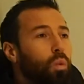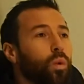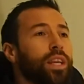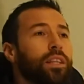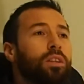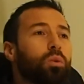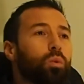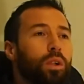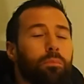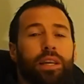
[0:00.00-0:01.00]
when
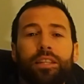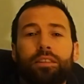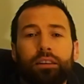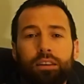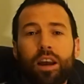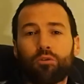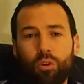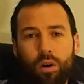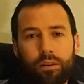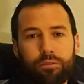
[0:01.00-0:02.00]
will Peter
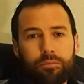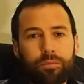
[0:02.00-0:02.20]
arrive?